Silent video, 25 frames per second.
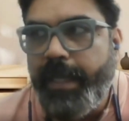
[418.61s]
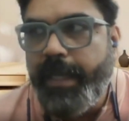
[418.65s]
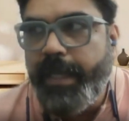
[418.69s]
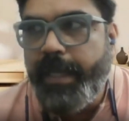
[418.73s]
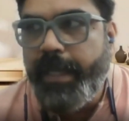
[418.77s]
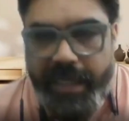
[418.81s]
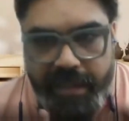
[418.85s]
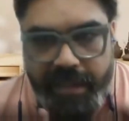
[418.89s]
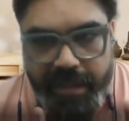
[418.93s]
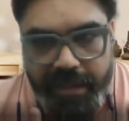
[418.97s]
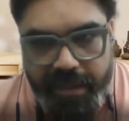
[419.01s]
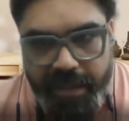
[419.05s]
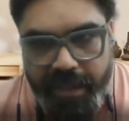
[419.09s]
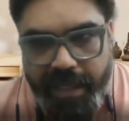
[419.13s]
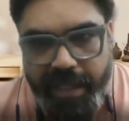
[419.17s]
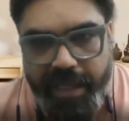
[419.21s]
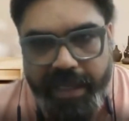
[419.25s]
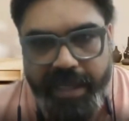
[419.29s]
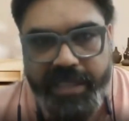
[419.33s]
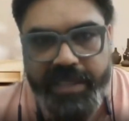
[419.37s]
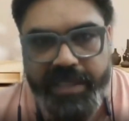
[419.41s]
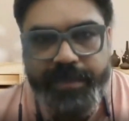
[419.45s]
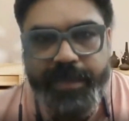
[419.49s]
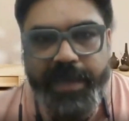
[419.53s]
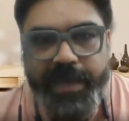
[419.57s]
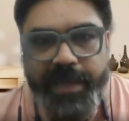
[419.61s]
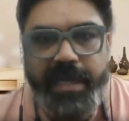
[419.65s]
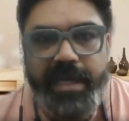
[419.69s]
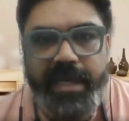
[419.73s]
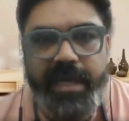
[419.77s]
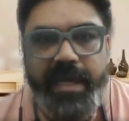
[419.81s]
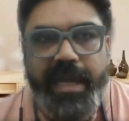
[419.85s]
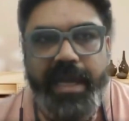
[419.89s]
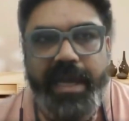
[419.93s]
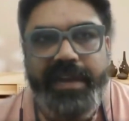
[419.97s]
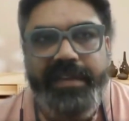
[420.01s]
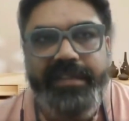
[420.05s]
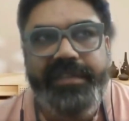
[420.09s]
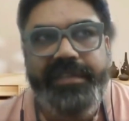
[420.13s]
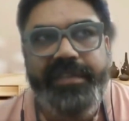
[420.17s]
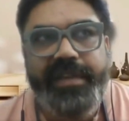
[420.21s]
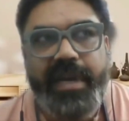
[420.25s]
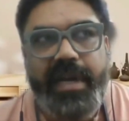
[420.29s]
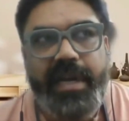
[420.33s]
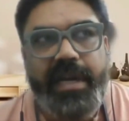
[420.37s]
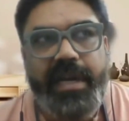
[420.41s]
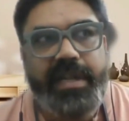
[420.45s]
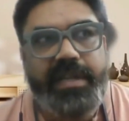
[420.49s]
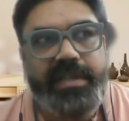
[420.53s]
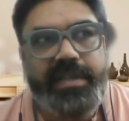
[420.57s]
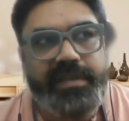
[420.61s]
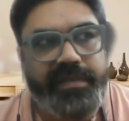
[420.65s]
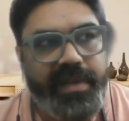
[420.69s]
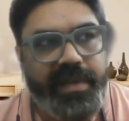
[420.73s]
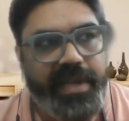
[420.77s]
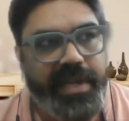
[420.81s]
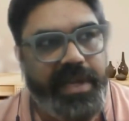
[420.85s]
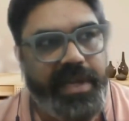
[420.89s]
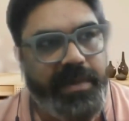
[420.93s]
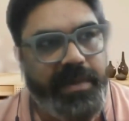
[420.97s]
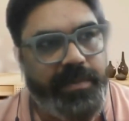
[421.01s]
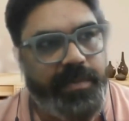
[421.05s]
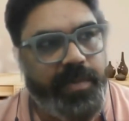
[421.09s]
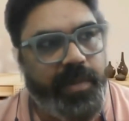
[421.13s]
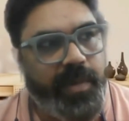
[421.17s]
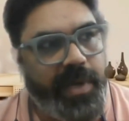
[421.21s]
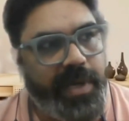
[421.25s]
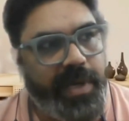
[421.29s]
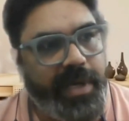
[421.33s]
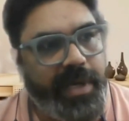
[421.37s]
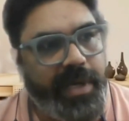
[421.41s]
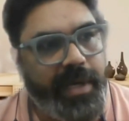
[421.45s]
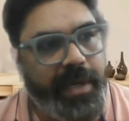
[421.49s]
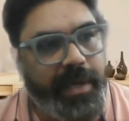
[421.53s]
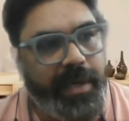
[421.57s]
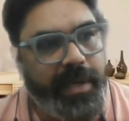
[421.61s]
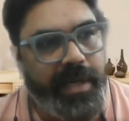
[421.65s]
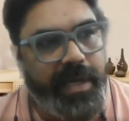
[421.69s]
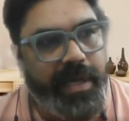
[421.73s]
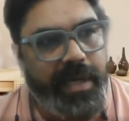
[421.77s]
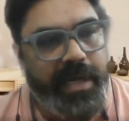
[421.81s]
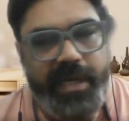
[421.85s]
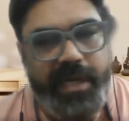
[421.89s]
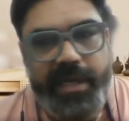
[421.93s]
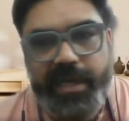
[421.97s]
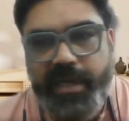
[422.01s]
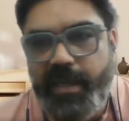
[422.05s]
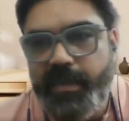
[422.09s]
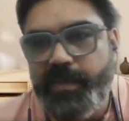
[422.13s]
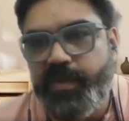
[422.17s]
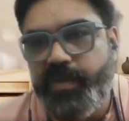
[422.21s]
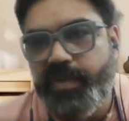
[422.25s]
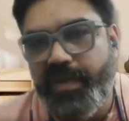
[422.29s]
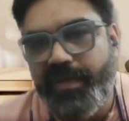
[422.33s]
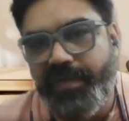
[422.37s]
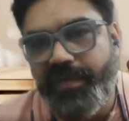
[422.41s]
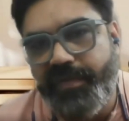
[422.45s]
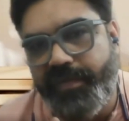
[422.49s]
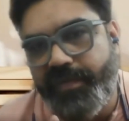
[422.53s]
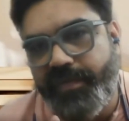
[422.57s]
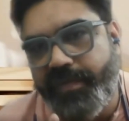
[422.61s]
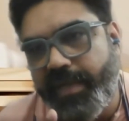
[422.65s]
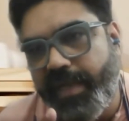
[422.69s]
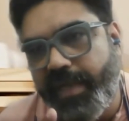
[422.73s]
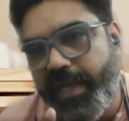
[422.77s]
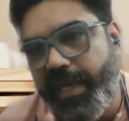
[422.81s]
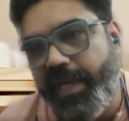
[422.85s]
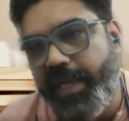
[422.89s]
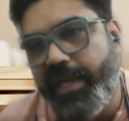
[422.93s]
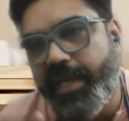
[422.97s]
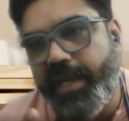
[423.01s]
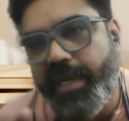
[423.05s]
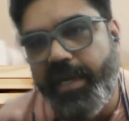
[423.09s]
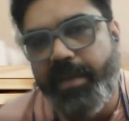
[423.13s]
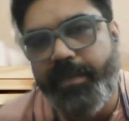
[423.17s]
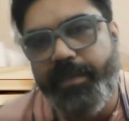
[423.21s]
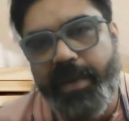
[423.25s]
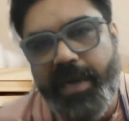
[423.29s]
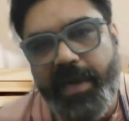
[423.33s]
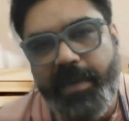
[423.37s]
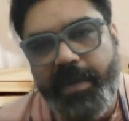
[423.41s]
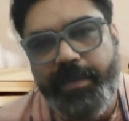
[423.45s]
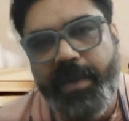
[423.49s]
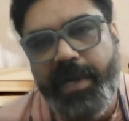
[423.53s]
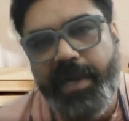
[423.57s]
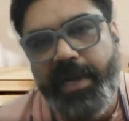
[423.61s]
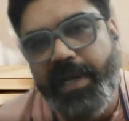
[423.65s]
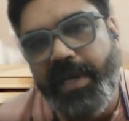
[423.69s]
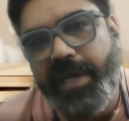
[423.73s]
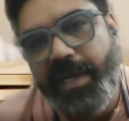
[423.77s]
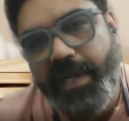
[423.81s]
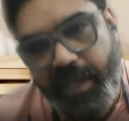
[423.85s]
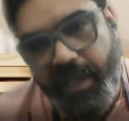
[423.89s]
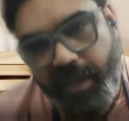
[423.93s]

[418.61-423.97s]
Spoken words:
And third aspect I felt is very important in terms of interdepartmental